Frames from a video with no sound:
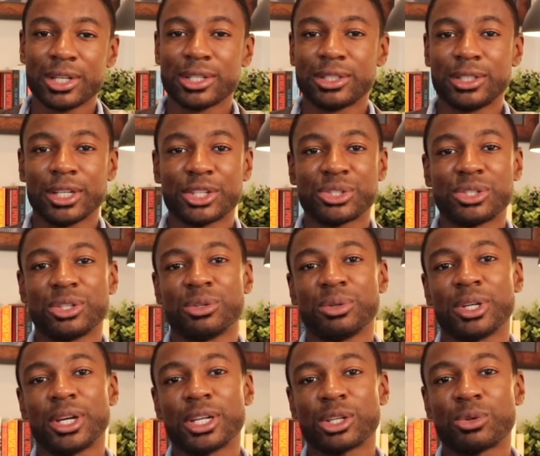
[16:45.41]
seeks
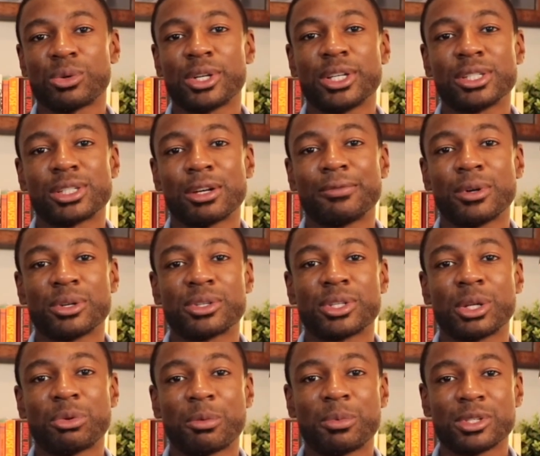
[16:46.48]
to increase
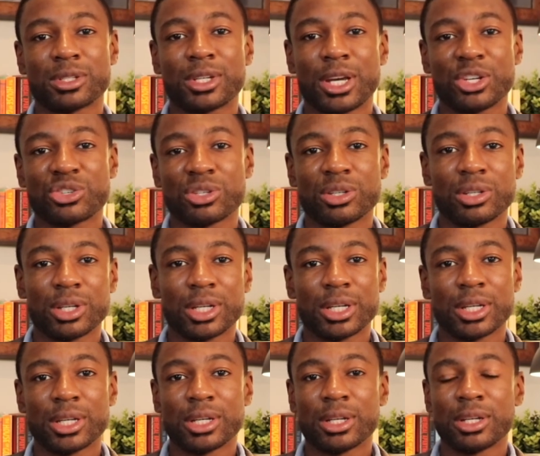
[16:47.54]
diversity and representation
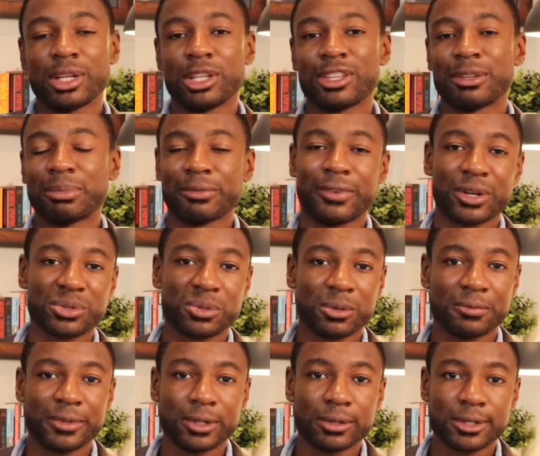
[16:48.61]
in the professional
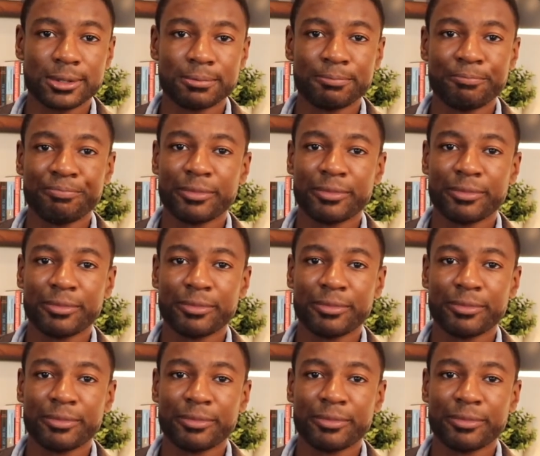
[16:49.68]
field.